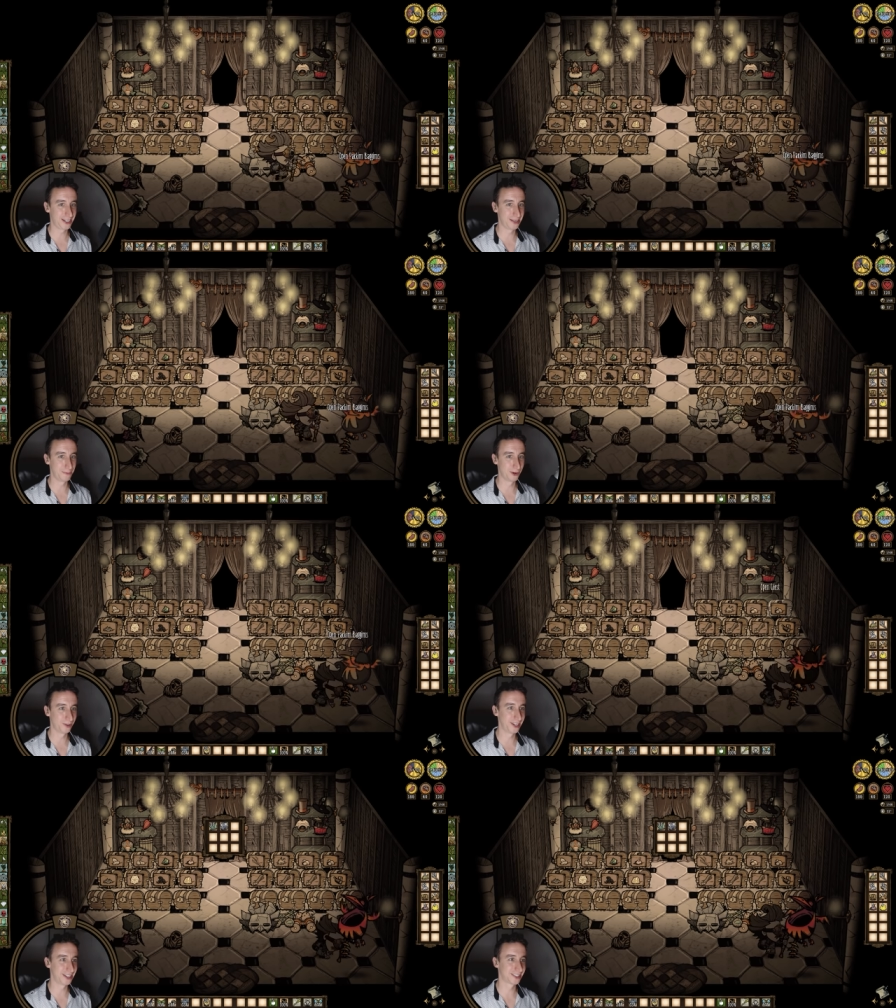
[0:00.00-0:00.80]
gonna need
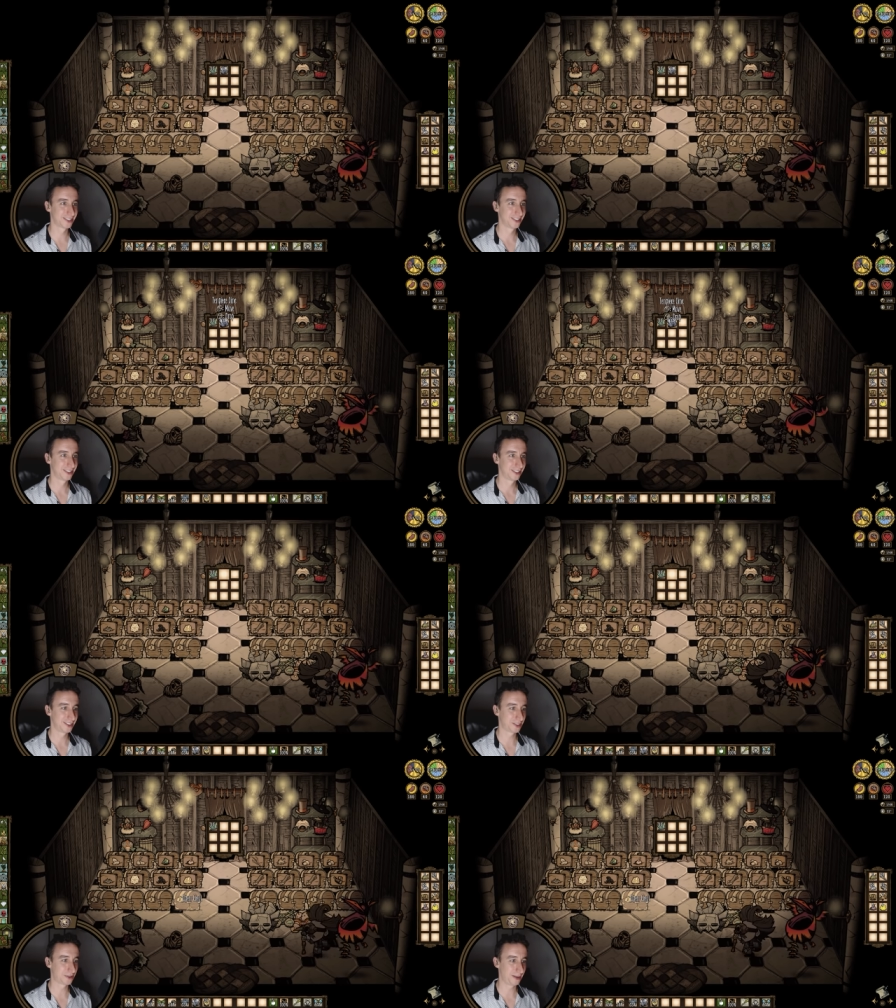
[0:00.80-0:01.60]
more oinks.
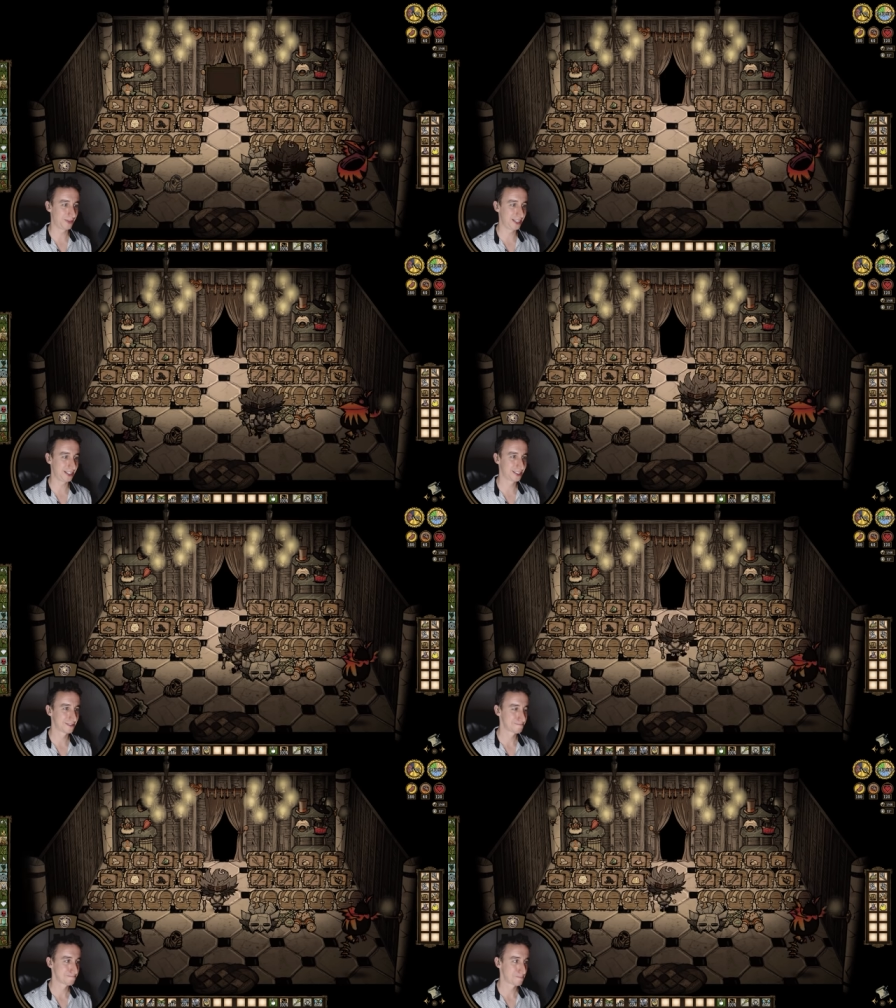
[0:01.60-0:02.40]
Let's grab
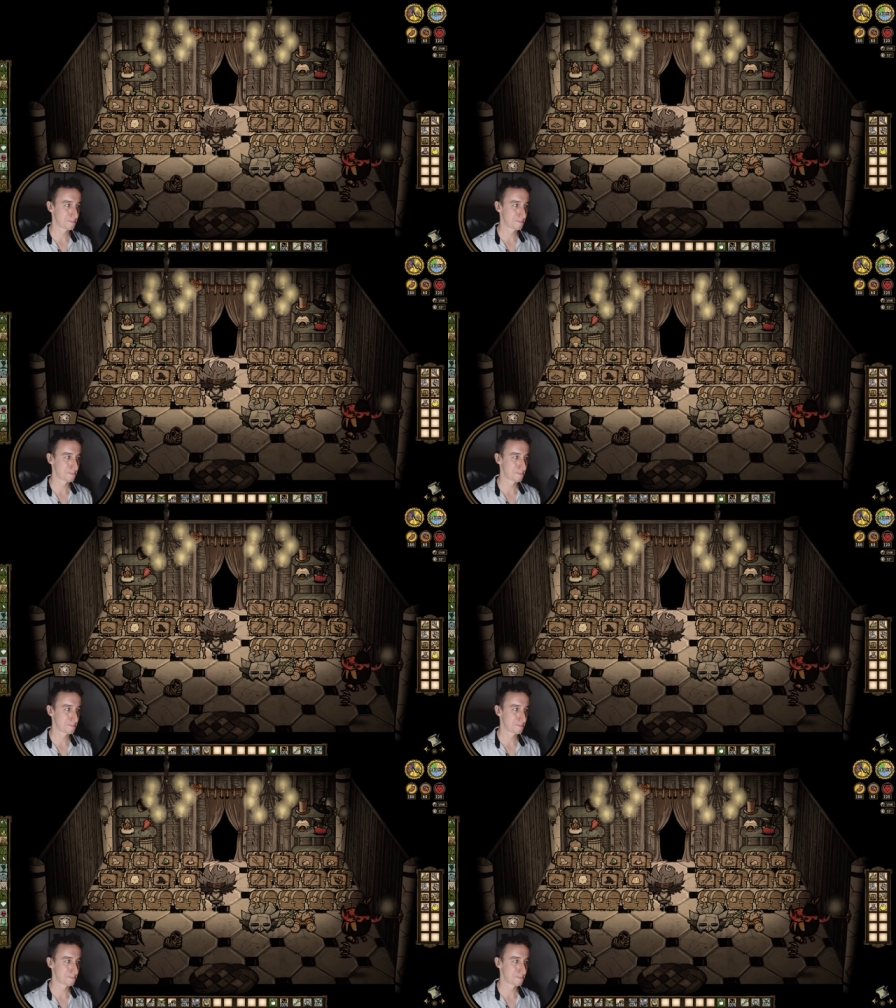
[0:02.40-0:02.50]
these.